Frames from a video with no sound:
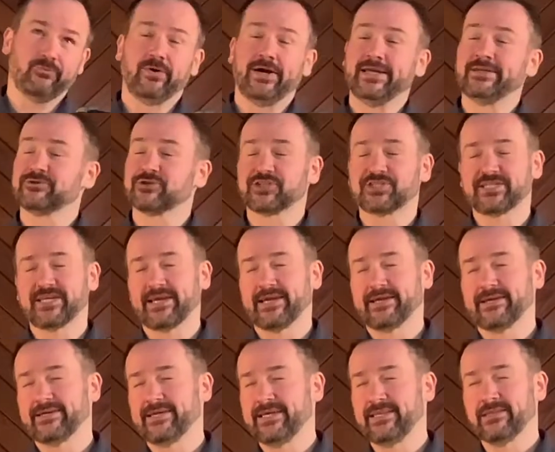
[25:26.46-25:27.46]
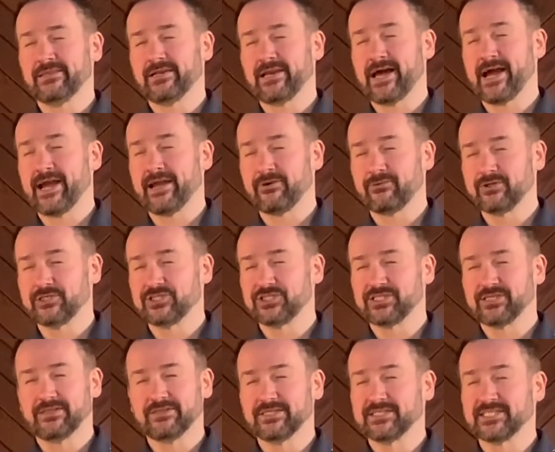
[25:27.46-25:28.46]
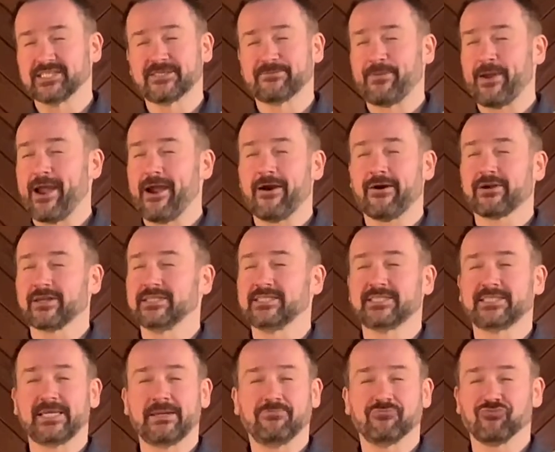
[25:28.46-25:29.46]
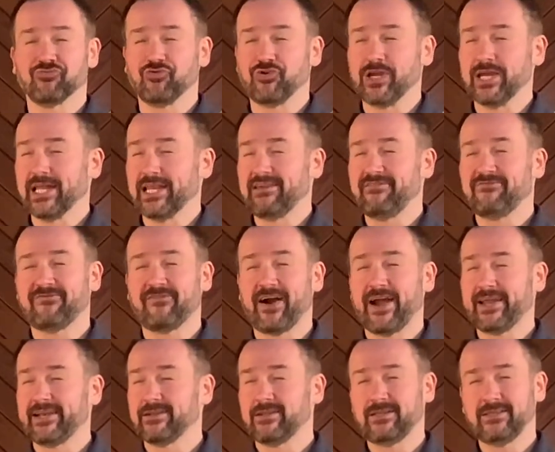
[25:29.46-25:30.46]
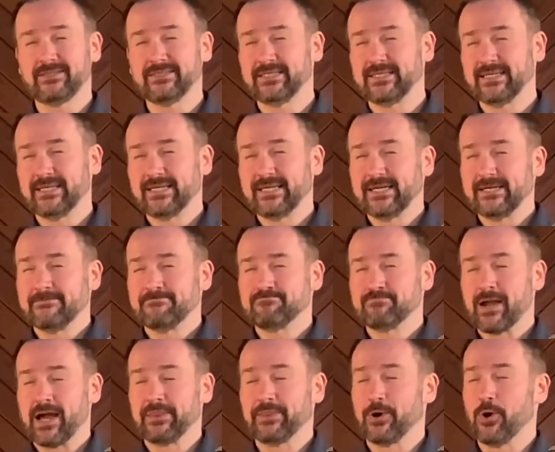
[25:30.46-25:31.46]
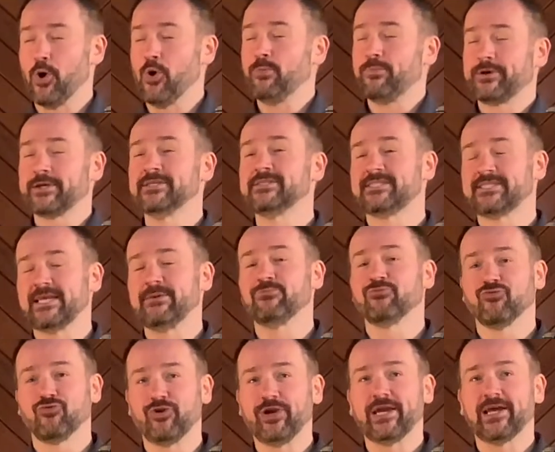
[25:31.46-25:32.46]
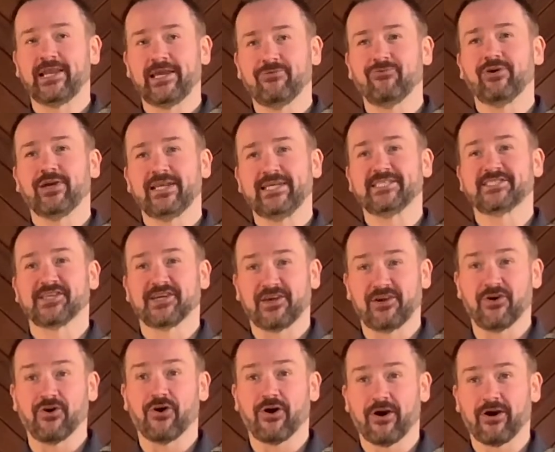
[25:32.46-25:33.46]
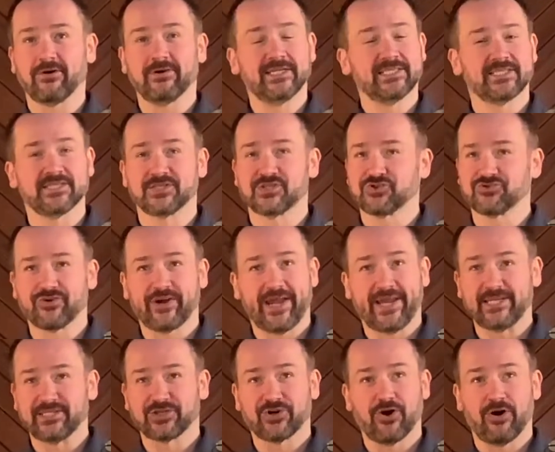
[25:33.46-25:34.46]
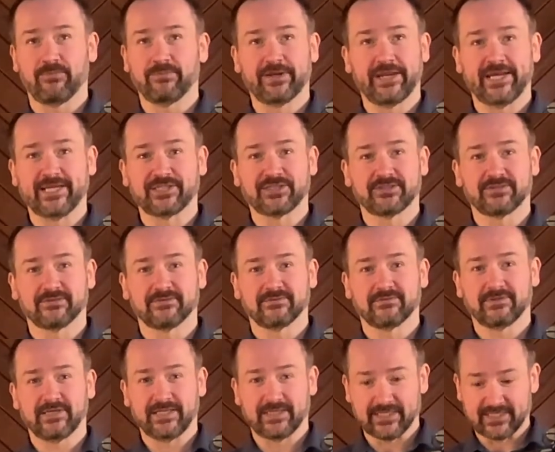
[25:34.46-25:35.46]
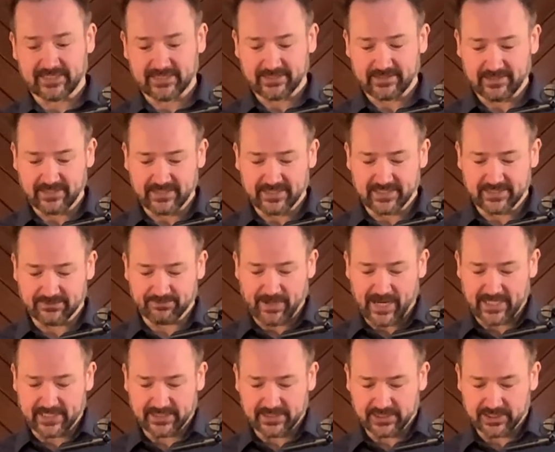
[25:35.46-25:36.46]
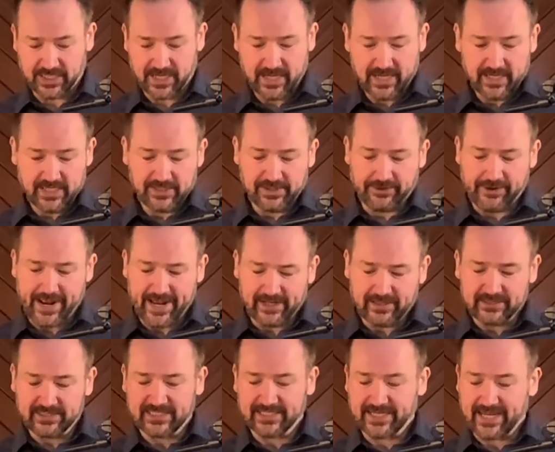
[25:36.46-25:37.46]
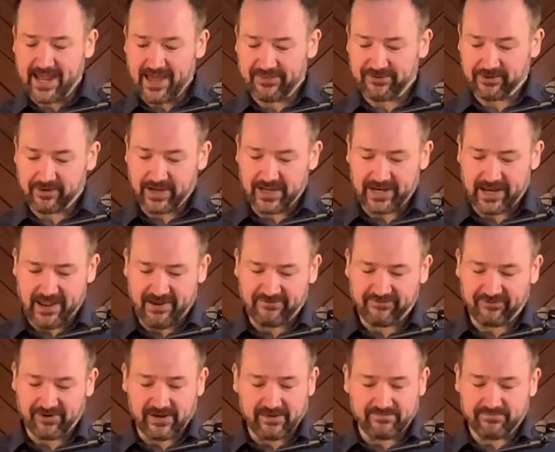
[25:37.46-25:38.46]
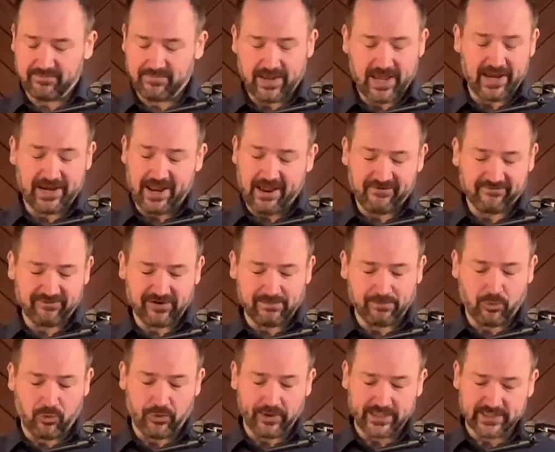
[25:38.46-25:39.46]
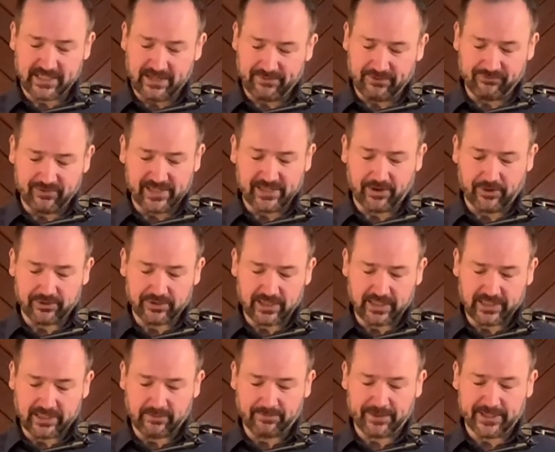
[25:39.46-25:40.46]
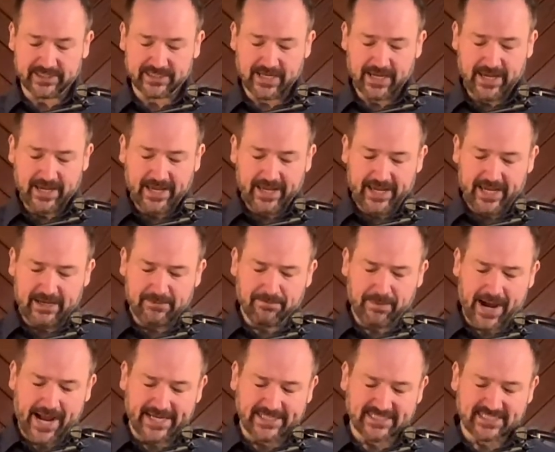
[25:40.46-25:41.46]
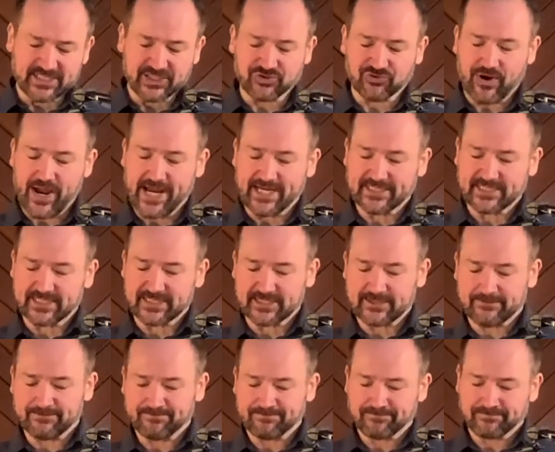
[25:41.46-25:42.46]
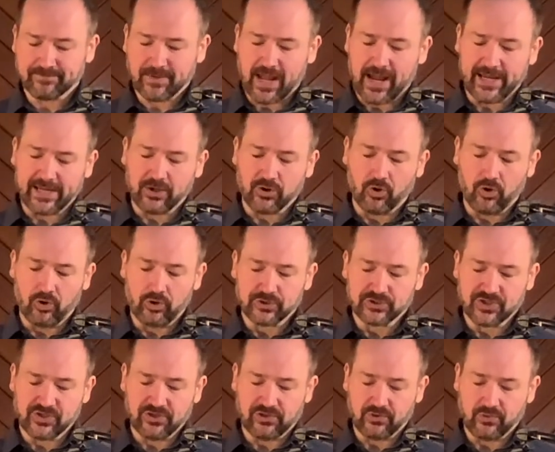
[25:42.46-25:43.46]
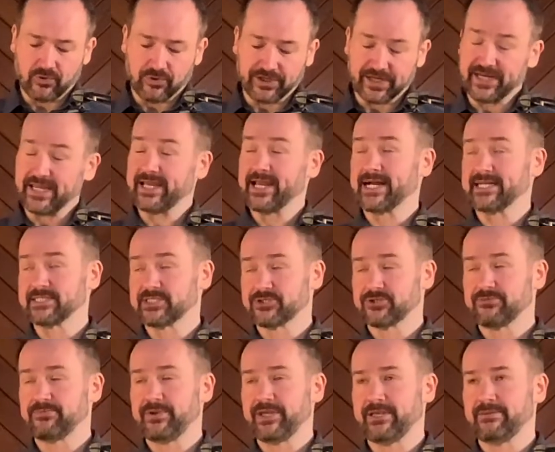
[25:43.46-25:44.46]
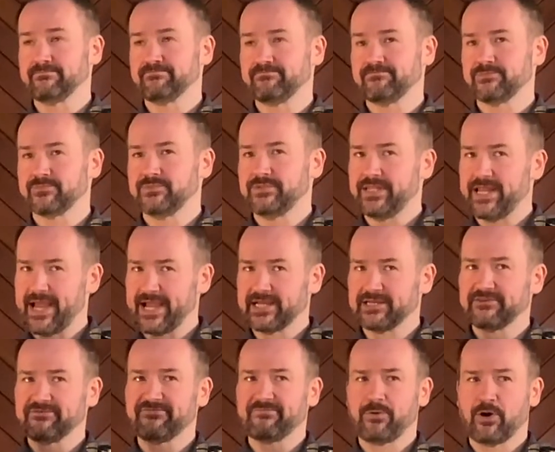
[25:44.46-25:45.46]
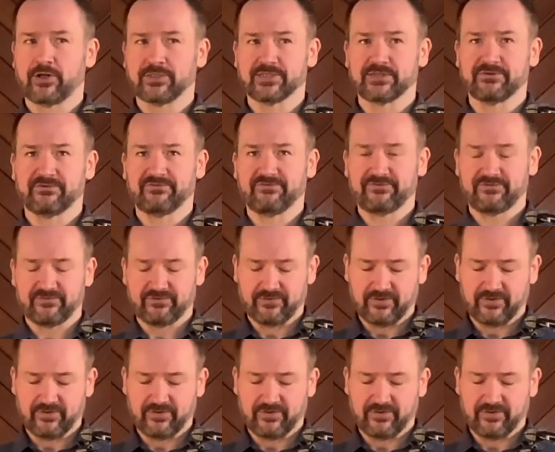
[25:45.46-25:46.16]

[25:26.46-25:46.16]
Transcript: interesting in the language. The despair can seem really final, and the hope can seem really, really secure. It's a strange combination in this, in this passage. They're held together at every, at every point. Let me read out a little bit. In my distress, I called to the Lord, and he answered me. Negative, positive.